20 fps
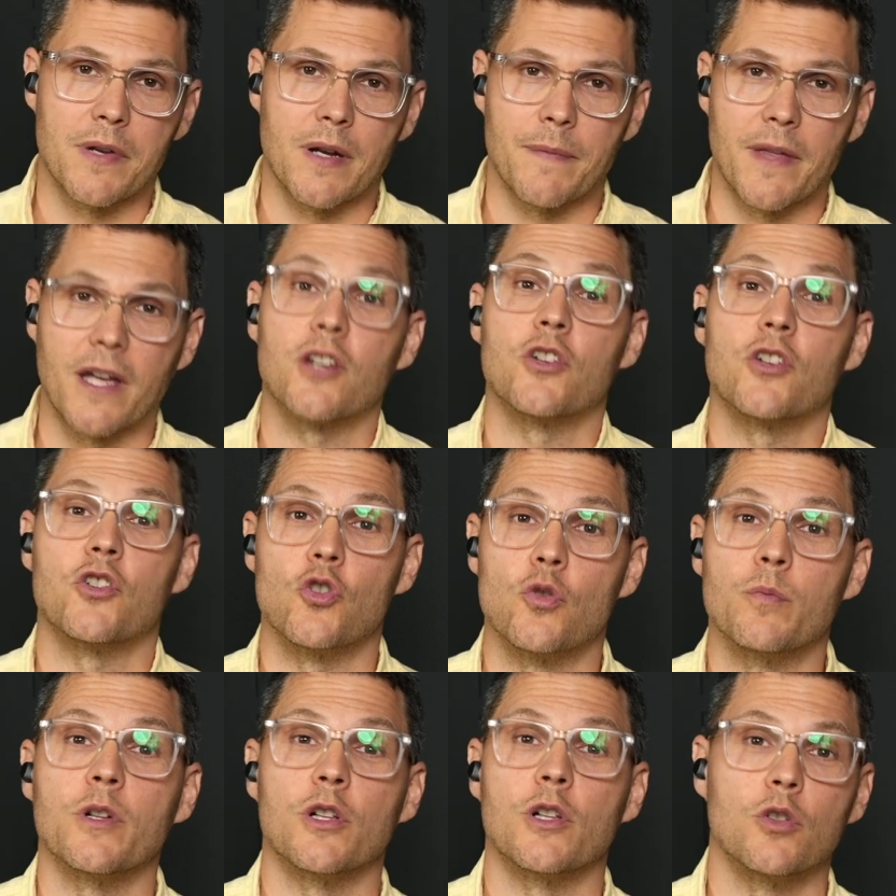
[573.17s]
I'm not a
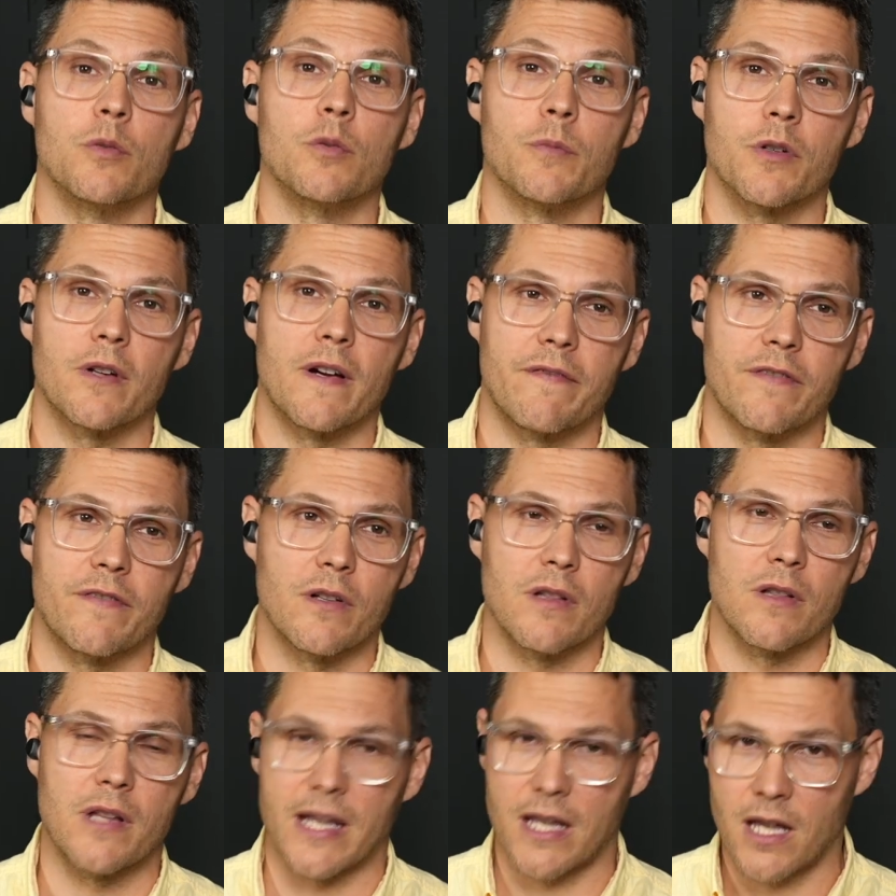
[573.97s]
doom and gloomer. I
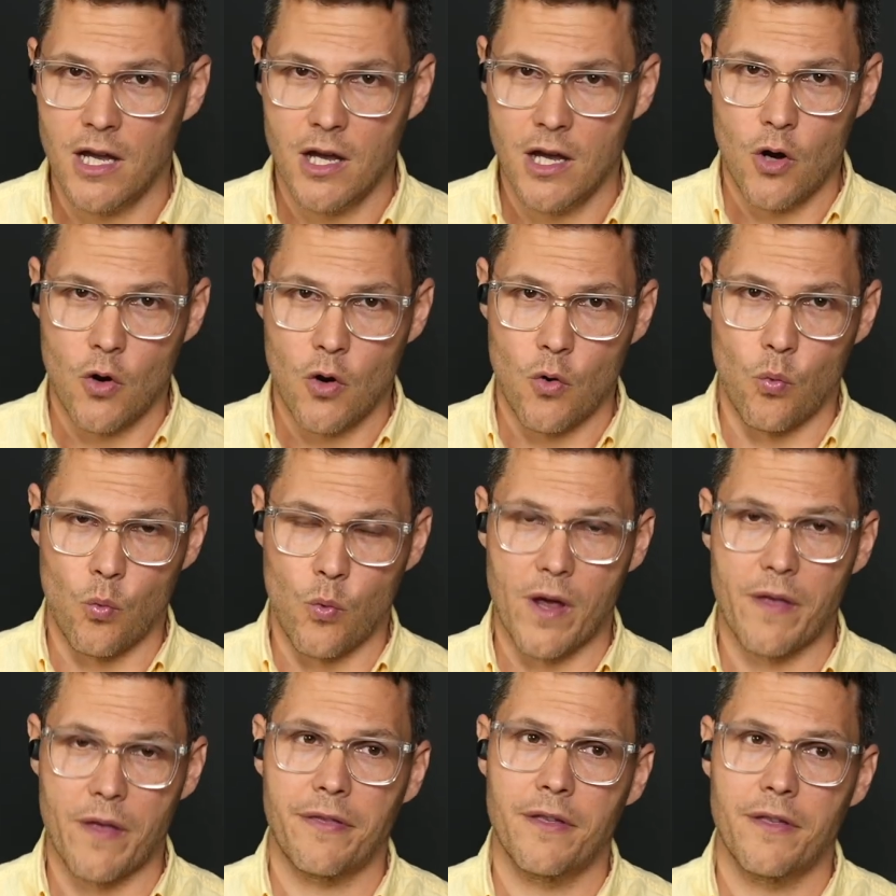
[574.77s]
feel like
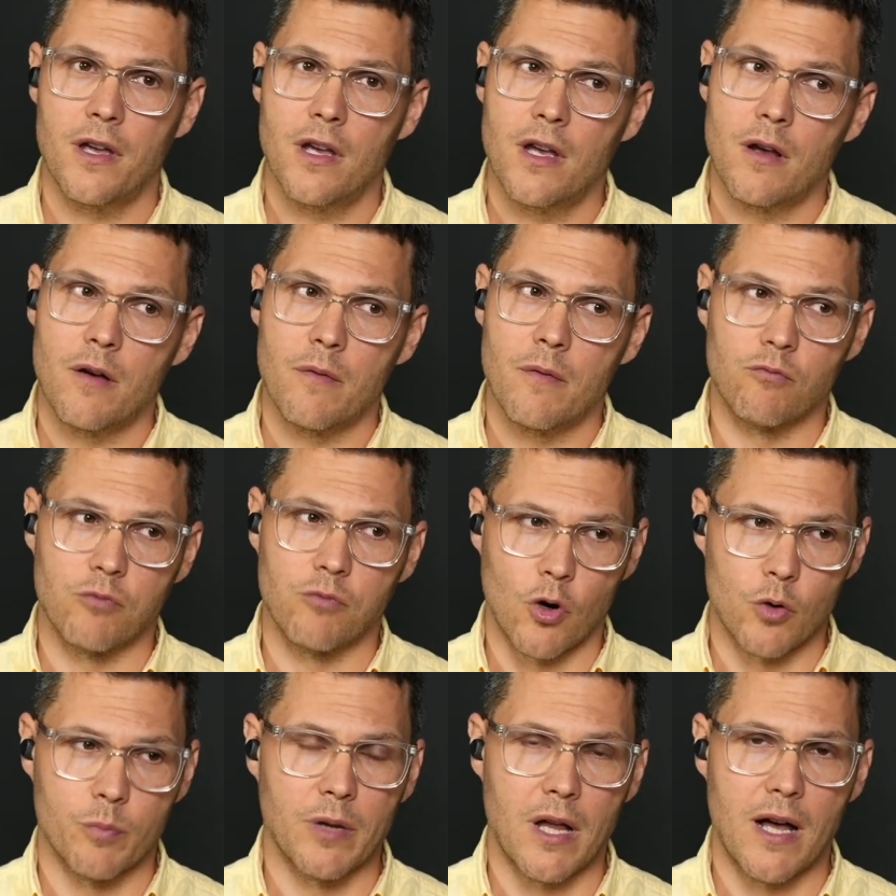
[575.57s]
with
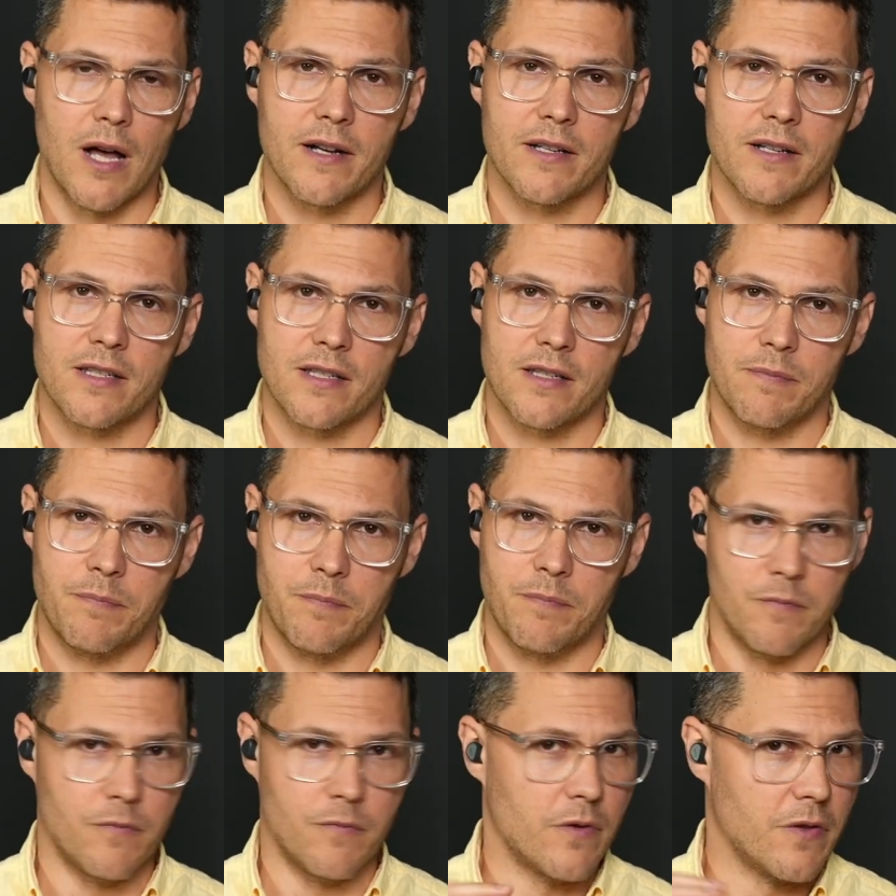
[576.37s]
roadblocks,
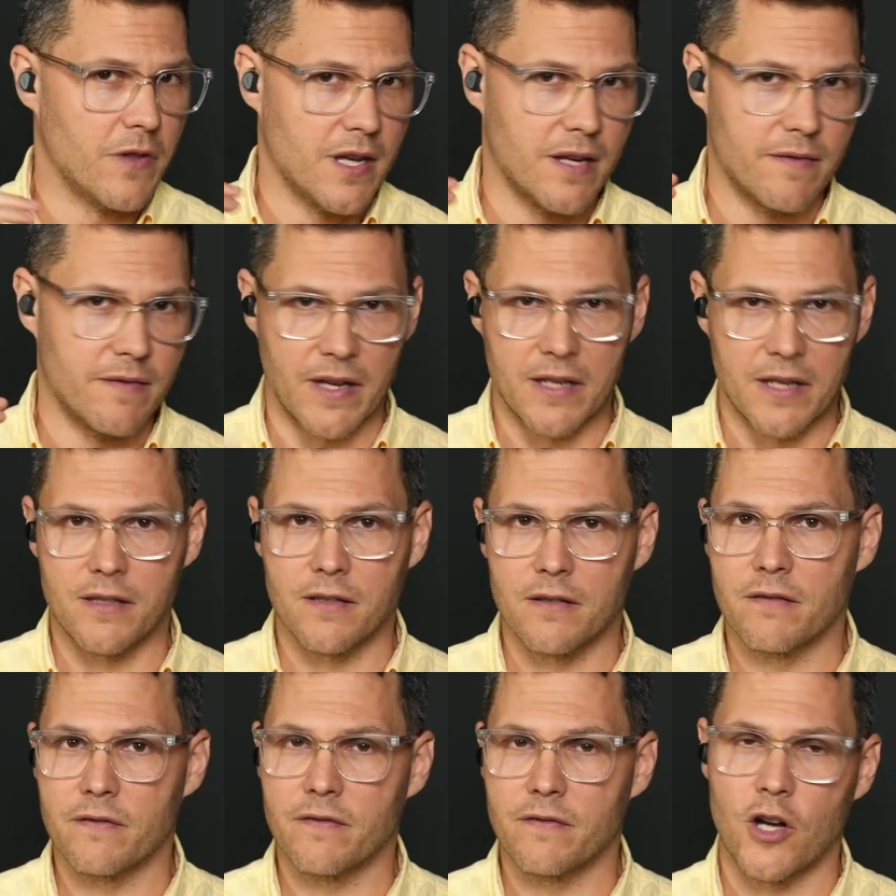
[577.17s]
the
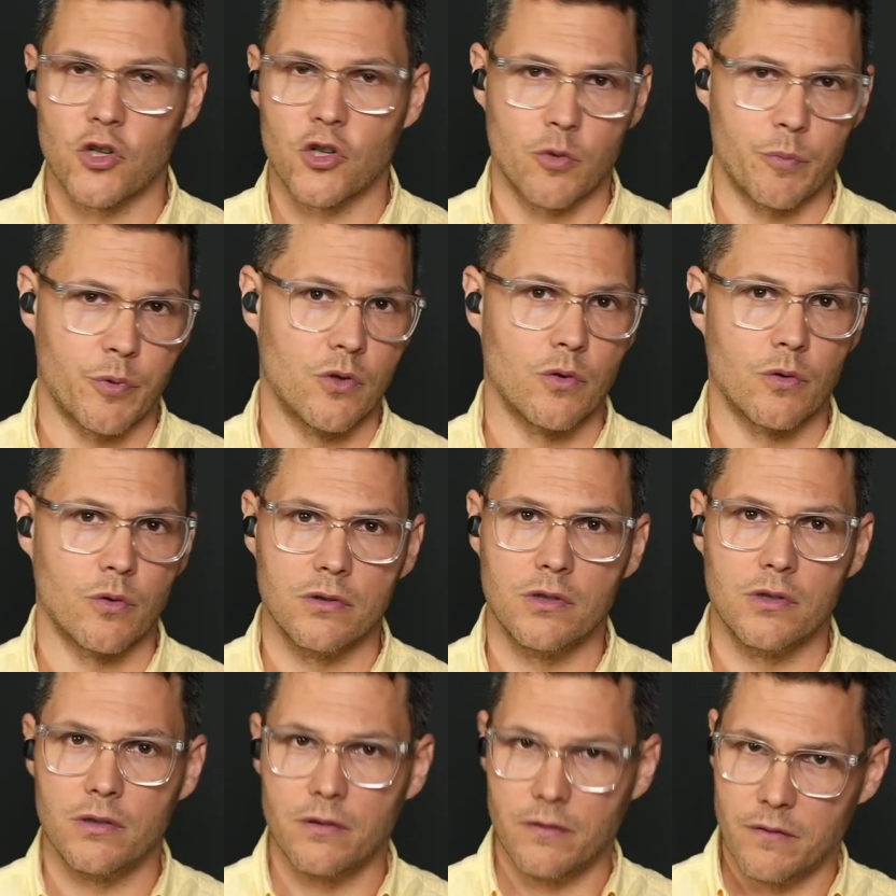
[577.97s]
inventive
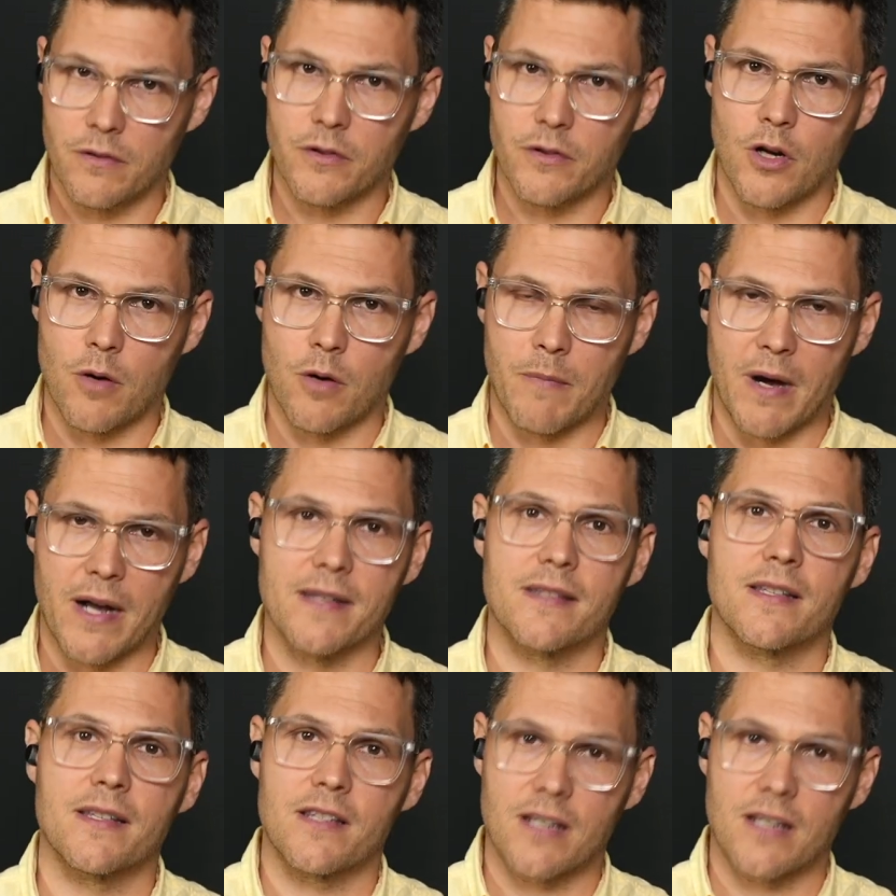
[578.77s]
entrepreneurial,
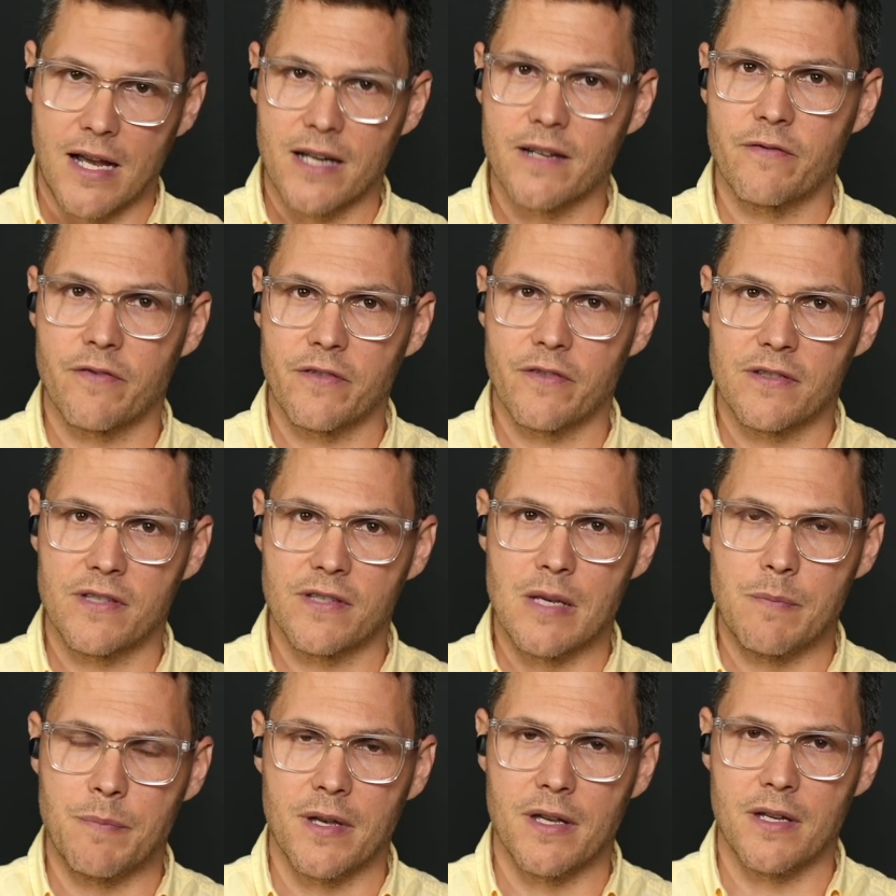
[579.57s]
mindsets kind of
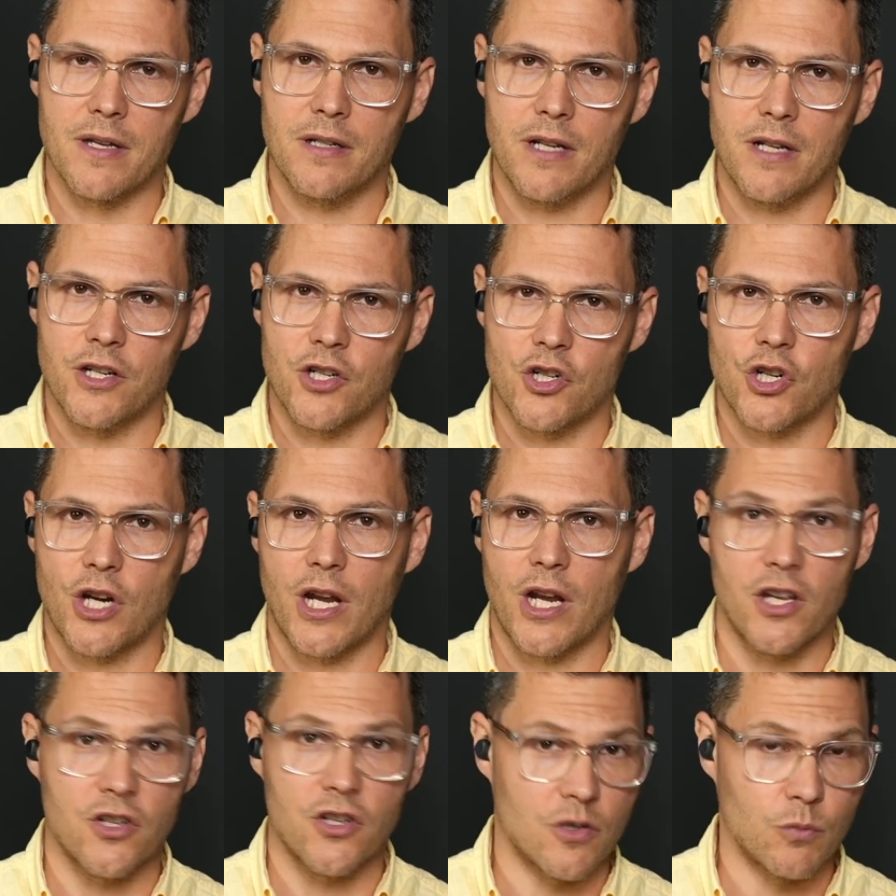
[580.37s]
seep in and
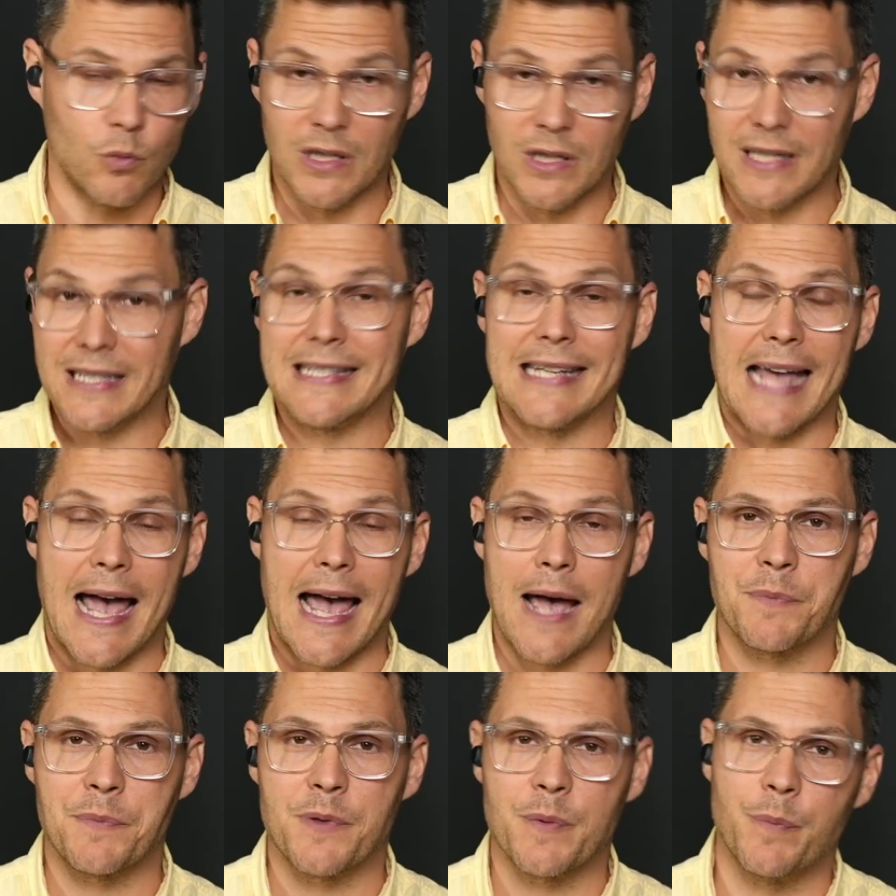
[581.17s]
change and will adapt.